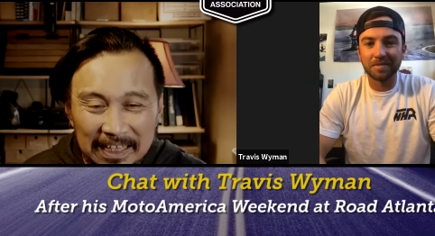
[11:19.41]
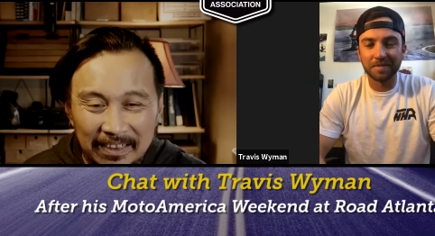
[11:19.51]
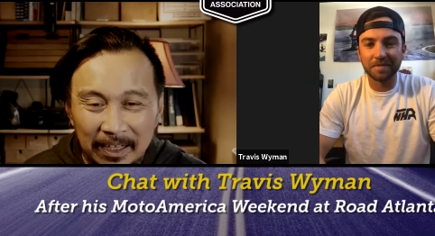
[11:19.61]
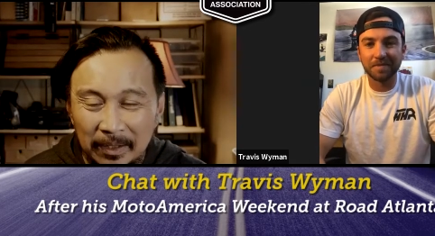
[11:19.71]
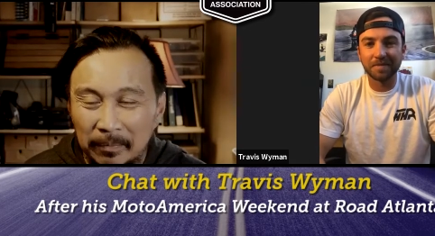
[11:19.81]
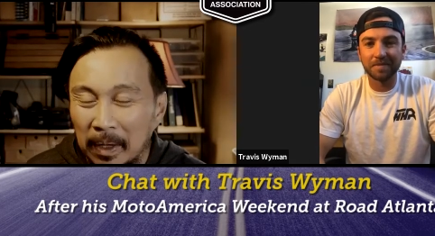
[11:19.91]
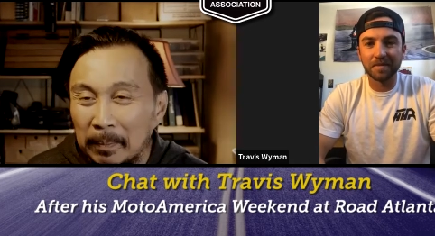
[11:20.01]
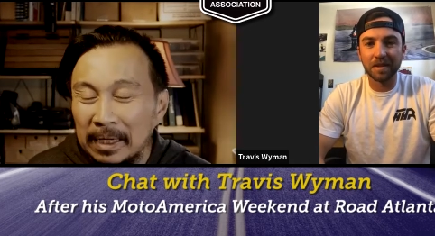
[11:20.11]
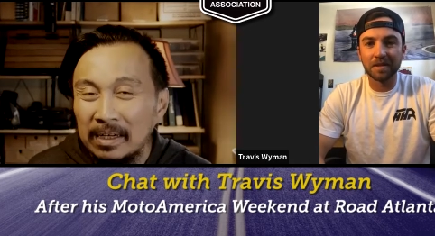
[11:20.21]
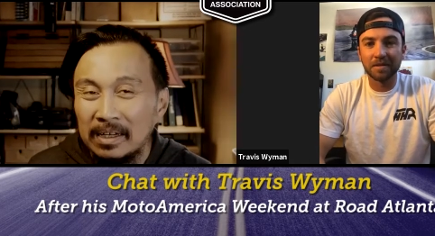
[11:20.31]
Speaker 1: eighth. Like I
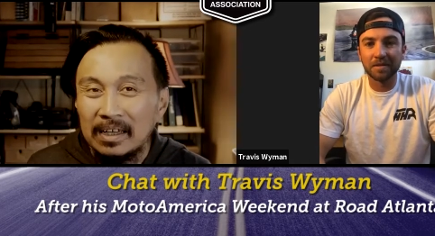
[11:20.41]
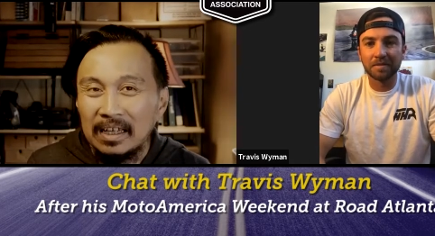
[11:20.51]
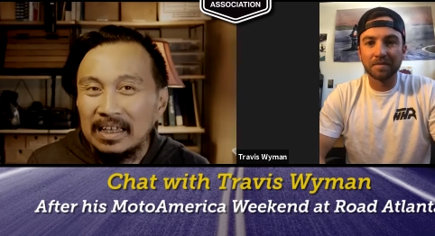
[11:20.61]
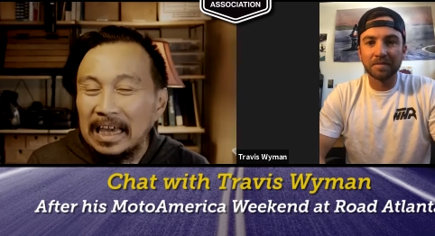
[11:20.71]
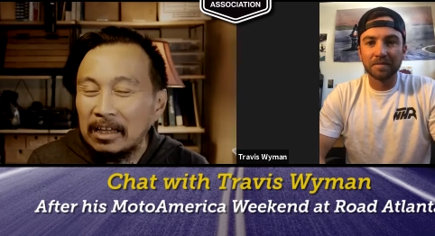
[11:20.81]
mean, yeah,